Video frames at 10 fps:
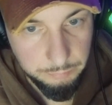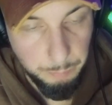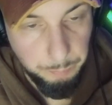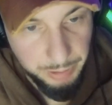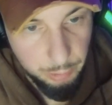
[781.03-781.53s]

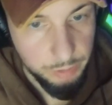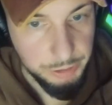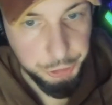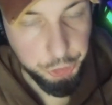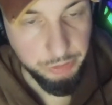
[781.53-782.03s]
Been on
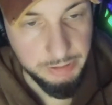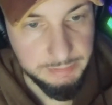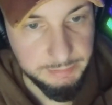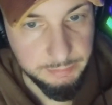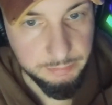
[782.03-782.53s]
the
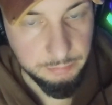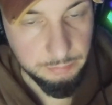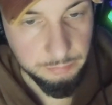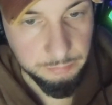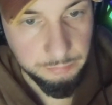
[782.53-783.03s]
streets,
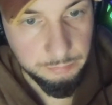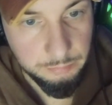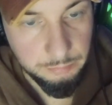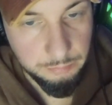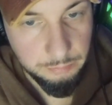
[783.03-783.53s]

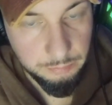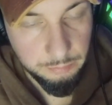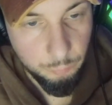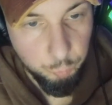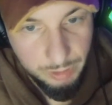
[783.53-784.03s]

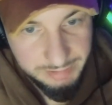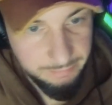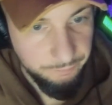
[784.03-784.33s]
was